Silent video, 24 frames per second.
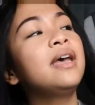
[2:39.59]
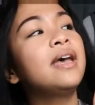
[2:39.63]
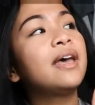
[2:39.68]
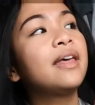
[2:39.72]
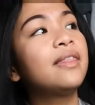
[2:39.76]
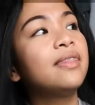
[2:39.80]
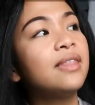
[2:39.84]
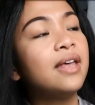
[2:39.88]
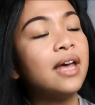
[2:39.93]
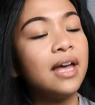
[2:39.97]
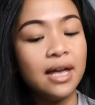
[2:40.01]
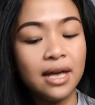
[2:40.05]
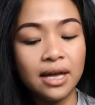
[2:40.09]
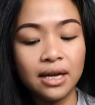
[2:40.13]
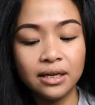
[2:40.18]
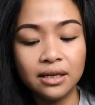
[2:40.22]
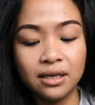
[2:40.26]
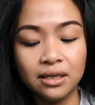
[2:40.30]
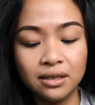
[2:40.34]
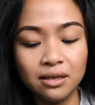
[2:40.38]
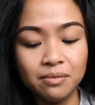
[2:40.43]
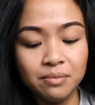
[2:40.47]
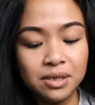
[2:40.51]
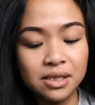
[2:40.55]
And then
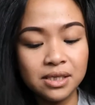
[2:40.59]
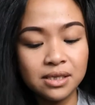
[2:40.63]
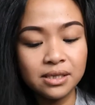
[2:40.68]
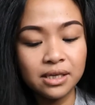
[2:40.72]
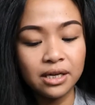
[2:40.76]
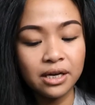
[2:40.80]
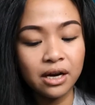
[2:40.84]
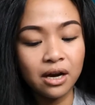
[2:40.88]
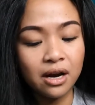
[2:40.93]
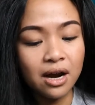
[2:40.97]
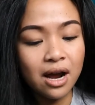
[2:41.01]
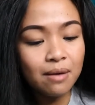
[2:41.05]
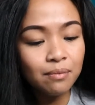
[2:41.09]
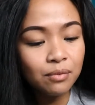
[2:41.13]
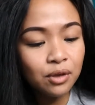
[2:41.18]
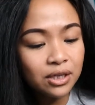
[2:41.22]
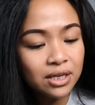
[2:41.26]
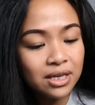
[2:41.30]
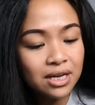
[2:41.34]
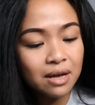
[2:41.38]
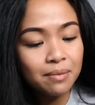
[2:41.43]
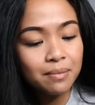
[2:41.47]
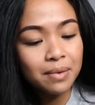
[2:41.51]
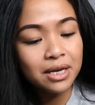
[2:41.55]
let me see here. I'm
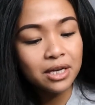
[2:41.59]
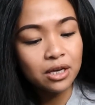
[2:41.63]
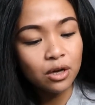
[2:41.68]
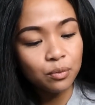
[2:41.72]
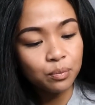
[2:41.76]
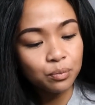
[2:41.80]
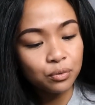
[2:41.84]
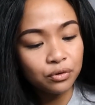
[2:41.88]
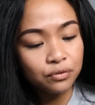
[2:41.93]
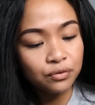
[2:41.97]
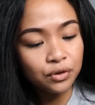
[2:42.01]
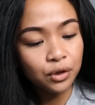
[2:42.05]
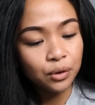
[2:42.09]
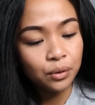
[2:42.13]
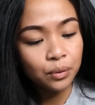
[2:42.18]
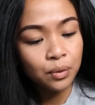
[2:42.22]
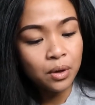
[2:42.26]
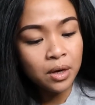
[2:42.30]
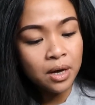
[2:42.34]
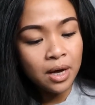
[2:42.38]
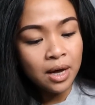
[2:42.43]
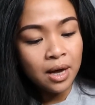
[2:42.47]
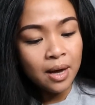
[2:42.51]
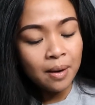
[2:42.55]
looking at my Yelp review
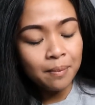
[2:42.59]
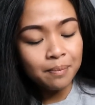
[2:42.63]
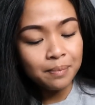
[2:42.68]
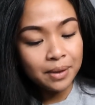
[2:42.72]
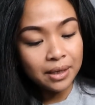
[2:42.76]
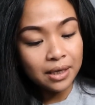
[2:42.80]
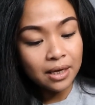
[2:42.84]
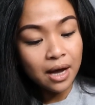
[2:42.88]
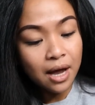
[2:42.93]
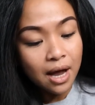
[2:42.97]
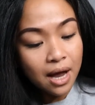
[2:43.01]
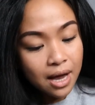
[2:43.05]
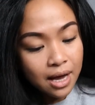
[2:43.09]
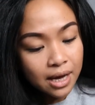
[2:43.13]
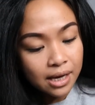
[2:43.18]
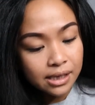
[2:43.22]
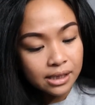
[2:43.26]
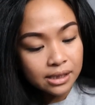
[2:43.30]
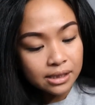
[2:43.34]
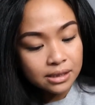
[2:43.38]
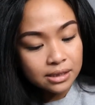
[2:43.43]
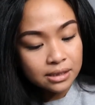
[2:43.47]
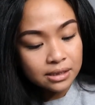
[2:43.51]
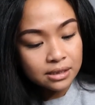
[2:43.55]

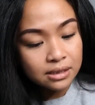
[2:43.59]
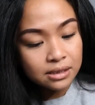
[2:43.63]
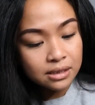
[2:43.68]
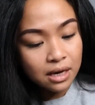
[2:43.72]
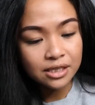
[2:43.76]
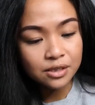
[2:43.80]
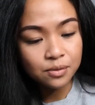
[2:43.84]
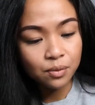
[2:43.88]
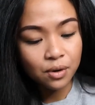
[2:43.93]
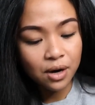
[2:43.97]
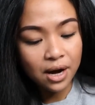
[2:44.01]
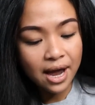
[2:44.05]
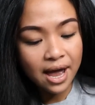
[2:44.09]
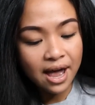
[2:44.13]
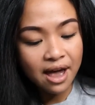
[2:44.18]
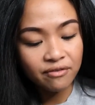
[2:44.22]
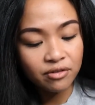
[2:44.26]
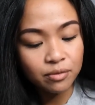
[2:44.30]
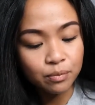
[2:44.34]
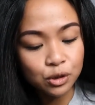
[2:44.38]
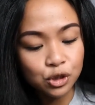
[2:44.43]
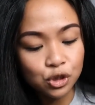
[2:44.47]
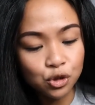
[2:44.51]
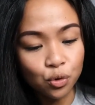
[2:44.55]
because that's where I
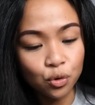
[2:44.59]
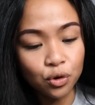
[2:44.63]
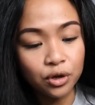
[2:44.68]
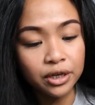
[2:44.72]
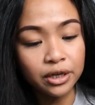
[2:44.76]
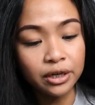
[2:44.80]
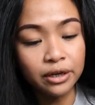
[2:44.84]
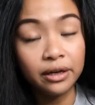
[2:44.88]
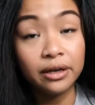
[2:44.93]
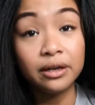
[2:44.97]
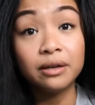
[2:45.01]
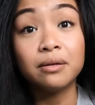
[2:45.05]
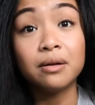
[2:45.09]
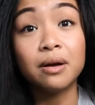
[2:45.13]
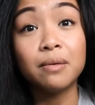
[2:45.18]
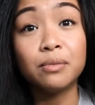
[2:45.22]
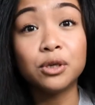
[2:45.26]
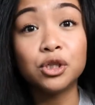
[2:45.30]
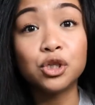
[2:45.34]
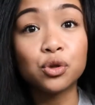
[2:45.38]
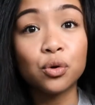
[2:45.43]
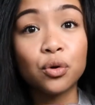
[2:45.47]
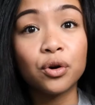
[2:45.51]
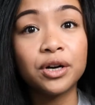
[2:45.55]
have a
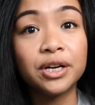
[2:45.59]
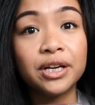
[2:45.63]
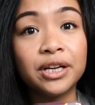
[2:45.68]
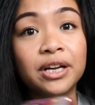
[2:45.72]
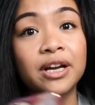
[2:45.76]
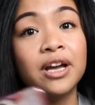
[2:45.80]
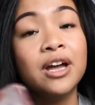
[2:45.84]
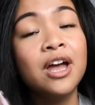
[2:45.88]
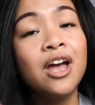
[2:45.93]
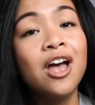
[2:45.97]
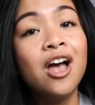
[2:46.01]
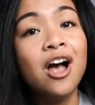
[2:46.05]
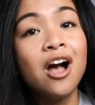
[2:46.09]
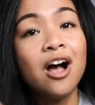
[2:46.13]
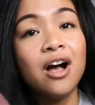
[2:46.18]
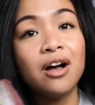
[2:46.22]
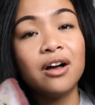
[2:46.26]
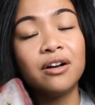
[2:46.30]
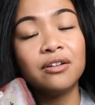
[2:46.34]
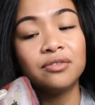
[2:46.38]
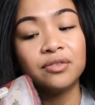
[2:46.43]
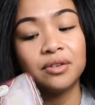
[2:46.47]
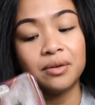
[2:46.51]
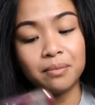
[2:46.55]
majority
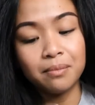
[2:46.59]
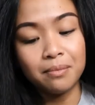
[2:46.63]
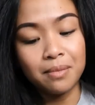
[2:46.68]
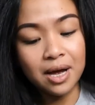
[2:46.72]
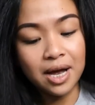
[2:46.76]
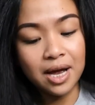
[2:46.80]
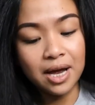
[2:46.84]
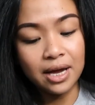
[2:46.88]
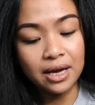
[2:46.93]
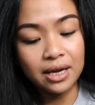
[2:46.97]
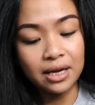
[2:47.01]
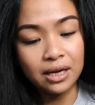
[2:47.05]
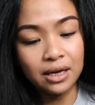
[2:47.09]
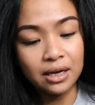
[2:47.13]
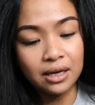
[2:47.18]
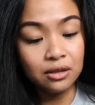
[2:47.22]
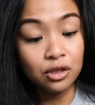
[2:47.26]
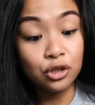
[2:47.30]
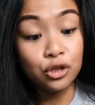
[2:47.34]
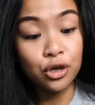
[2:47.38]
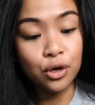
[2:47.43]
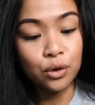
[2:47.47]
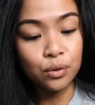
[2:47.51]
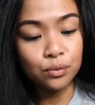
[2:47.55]
of my
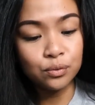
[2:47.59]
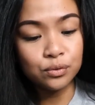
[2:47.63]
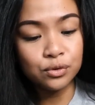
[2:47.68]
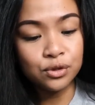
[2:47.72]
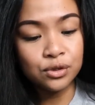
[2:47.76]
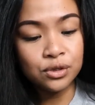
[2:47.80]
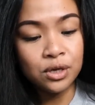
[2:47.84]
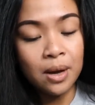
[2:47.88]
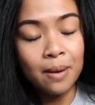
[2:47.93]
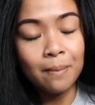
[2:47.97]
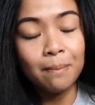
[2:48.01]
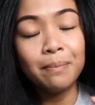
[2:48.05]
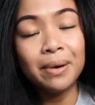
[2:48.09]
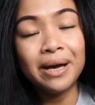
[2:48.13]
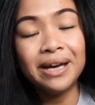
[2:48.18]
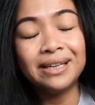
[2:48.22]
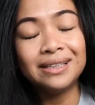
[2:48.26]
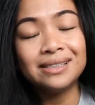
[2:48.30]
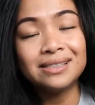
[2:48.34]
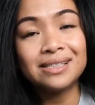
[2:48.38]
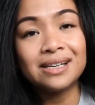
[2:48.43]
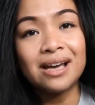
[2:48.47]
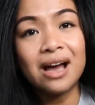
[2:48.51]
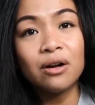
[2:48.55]
notes.
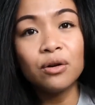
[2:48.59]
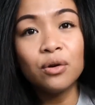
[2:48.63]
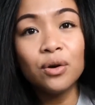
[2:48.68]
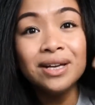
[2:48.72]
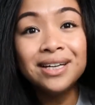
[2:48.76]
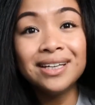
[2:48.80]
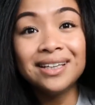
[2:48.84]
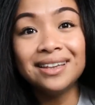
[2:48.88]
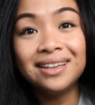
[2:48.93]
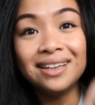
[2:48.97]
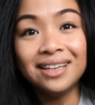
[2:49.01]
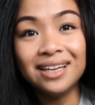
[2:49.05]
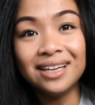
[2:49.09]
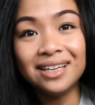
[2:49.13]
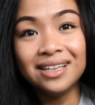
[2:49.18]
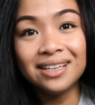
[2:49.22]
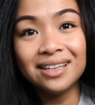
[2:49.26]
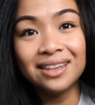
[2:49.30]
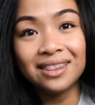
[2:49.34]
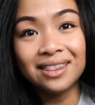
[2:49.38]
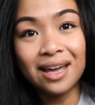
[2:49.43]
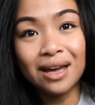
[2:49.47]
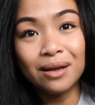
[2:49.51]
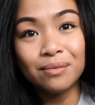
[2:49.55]
But I'll go ahead and
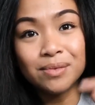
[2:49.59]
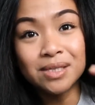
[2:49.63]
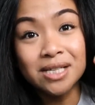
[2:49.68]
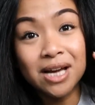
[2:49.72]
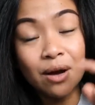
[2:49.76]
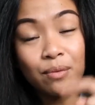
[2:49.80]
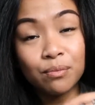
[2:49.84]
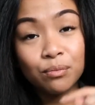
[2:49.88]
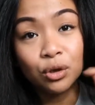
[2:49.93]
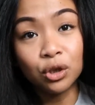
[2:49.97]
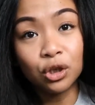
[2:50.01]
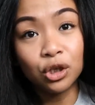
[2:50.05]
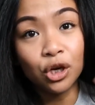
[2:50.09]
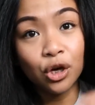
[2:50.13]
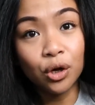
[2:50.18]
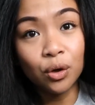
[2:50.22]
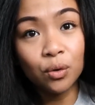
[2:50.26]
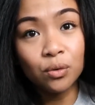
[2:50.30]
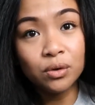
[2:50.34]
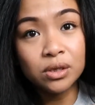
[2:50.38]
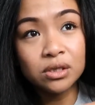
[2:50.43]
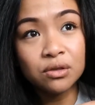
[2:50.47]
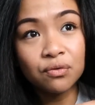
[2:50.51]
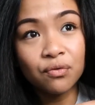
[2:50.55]
link them down
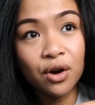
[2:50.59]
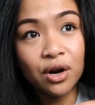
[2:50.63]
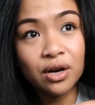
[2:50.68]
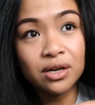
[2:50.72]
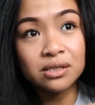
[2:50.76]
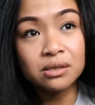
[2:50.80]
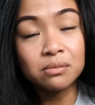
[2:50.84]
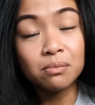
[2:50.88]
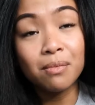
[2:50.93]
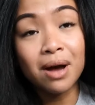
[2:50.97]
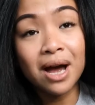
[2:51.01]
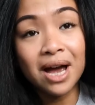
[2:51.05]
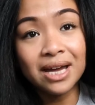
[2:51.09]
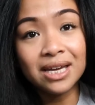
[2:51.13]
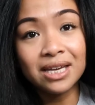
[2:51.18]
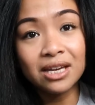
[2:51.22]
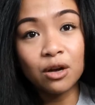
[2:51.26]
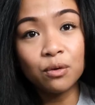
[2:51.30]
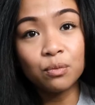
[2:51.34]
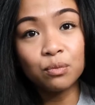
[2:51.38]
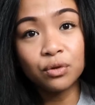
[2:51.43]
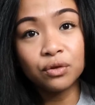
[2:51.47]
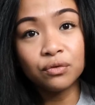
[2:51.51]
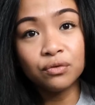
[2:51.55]
below as far as my
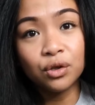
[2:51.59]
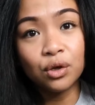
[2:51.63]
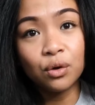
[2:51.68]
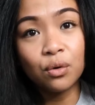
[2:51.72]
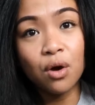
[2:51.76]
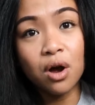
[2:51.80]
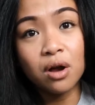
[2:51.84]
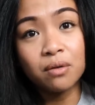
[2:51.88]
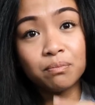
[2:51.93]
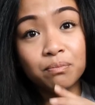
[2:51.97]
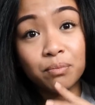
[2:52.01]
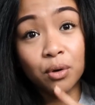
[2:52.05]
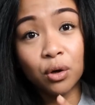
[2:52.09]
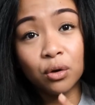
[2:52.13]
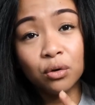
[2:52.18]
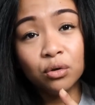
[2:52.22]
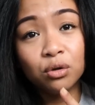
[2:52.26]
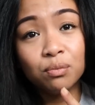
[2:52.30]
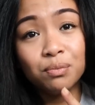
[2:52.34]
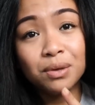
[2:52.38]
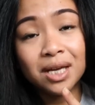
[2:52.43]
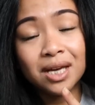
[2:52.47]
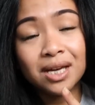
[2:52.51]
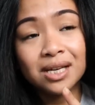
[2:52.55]
Yelp review on
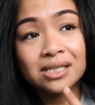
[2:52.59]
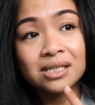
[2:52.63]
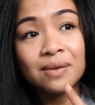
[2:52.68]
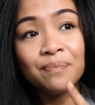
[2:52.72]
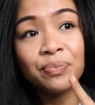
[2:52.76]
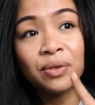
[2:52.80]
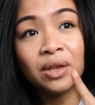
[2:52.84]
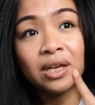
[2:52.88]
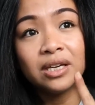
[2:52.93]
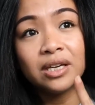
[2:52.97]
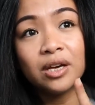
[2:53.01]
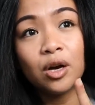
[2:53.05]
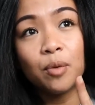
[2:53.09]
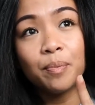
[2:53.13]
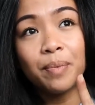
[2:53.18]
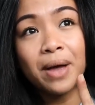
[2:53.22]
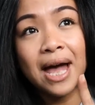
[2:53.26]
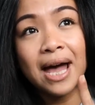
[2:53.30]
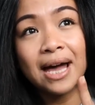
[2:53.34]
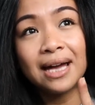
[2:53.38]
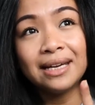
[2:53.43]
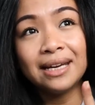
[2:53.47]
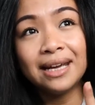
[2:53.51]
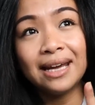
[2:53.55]
both, because Yelp
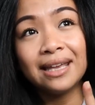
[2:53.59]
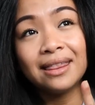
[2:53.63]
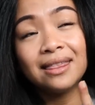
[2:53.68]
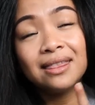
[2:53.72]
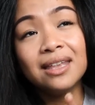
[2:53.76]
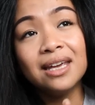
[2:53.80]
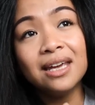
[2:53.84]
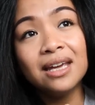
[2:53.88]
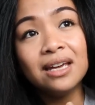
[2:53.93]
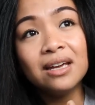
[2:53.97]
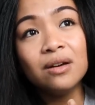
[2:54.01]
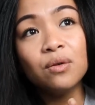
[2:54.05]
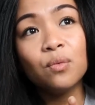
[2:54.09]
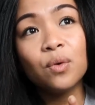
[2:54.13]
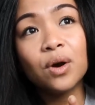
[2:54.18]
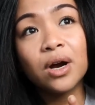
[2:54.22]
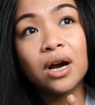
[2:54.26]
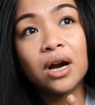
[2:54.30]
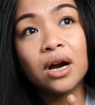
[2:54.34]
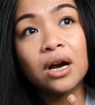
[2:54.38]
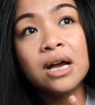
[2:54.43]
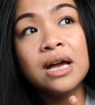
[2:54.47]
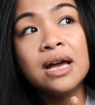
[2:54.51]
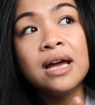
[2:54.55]
had a thing
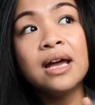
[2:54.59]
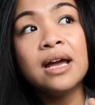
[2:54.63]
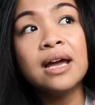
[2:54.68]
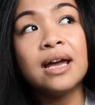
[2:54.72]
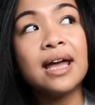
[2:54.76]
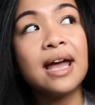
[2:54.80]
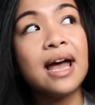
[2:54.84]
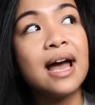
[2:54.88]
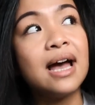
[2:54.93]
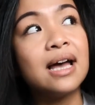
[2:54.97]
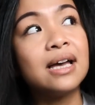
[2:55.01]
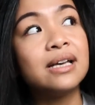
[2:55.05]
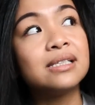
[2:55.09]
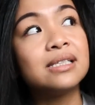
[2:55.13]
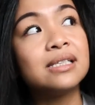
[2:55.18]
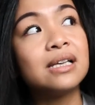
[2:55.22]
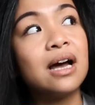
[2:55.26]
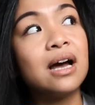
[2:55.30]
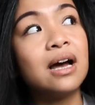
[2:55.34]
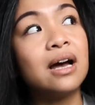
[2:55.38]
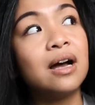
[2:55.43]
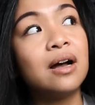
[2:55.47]
where it has